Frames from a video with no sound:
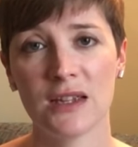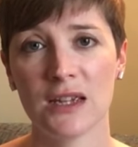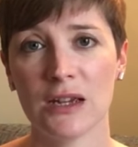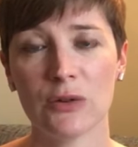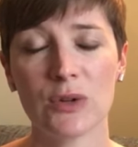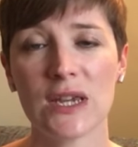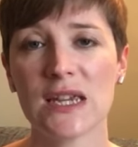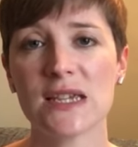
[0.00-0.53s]

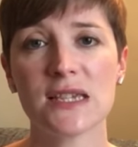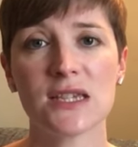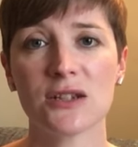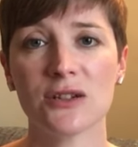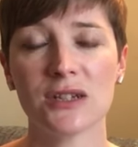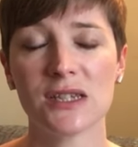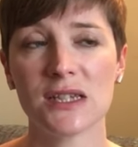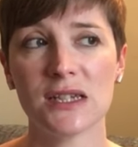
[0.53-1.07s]
I'll get it
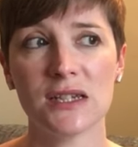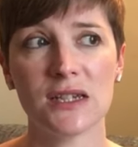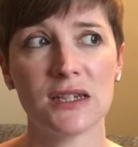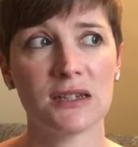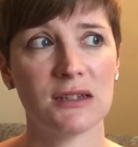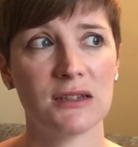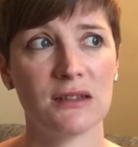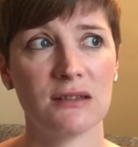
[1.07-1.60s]
stuck to
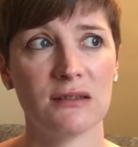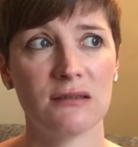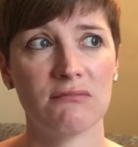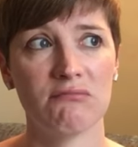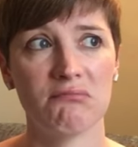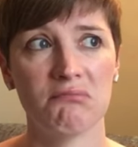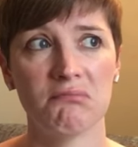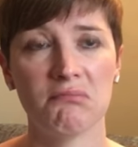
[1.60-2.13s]

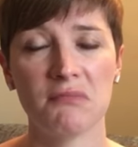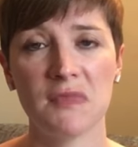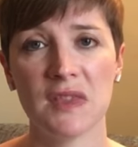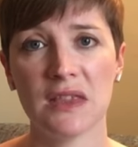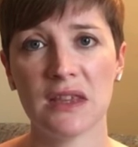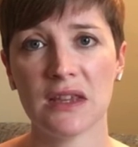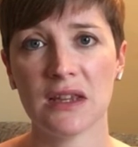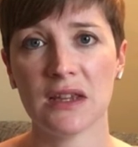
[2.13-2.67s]

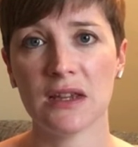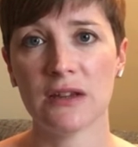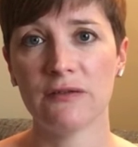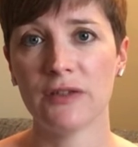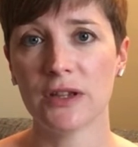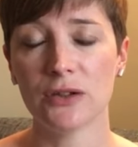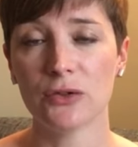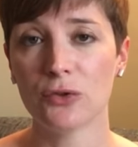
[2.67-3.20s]
the
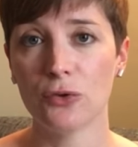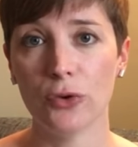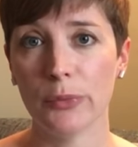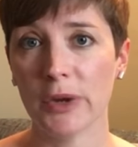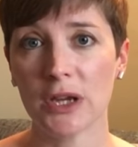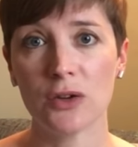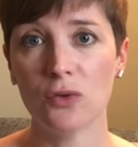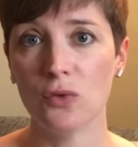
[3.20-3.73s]
Velcro on
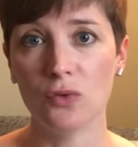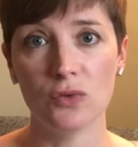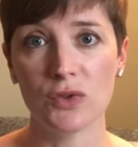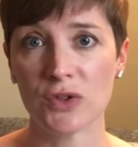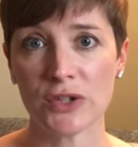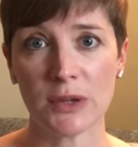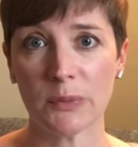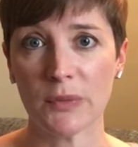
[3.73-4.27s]
my coat
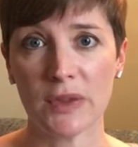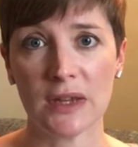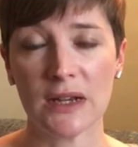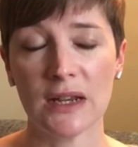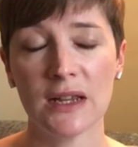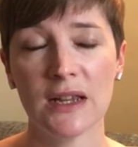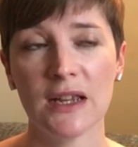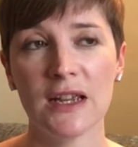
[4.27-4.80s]
or something.
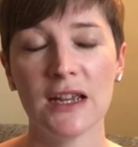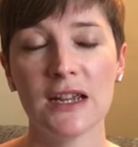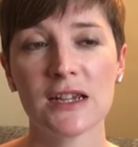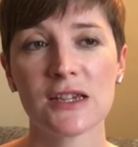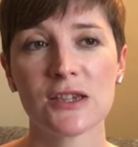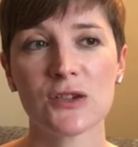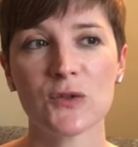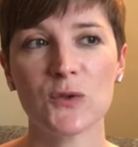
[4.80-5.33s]

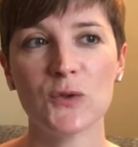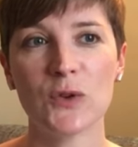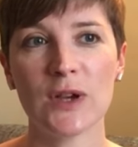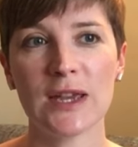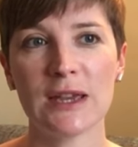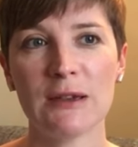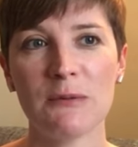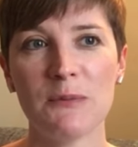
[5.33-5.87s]
So
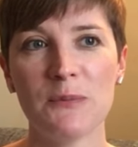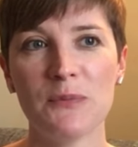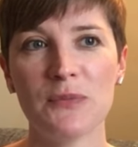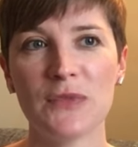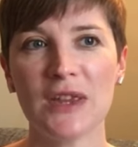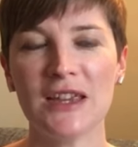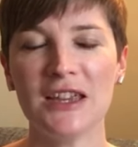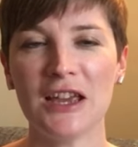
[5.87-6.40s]

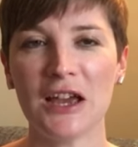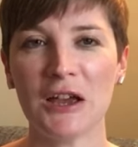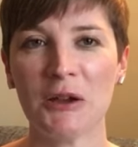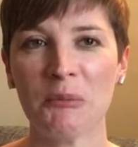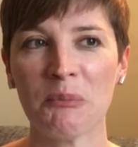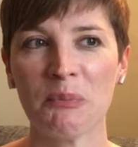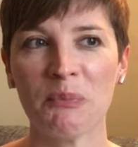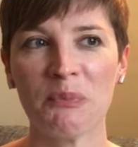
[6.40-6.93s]
yeah,
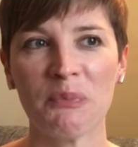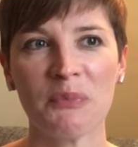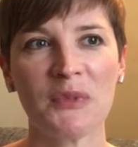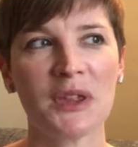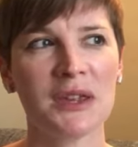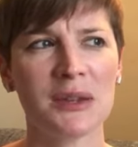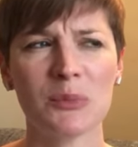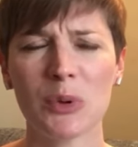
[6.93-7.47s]

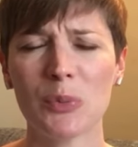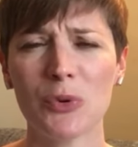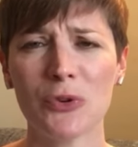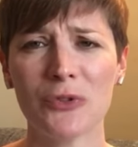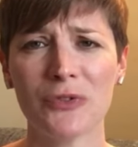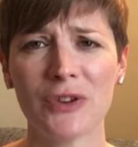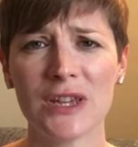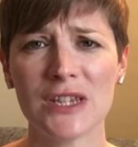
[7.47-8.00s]
my
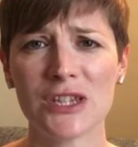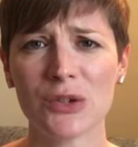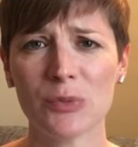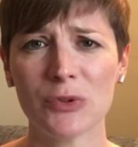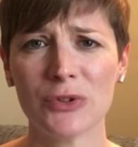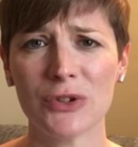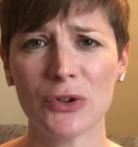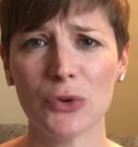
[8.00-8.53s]
poor friend should
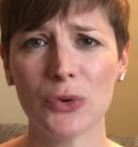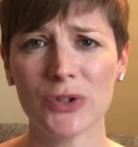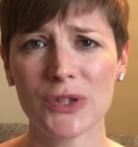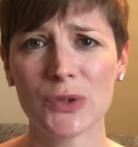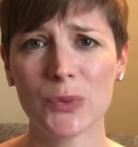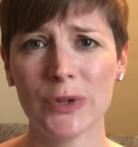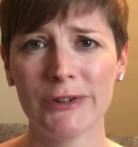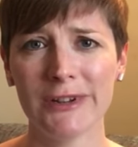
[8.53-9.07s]
probably not want
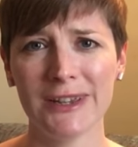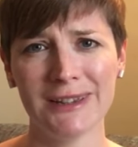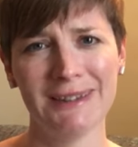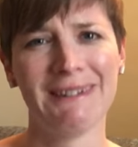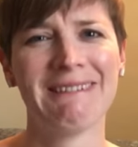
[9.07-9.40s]
to wear it.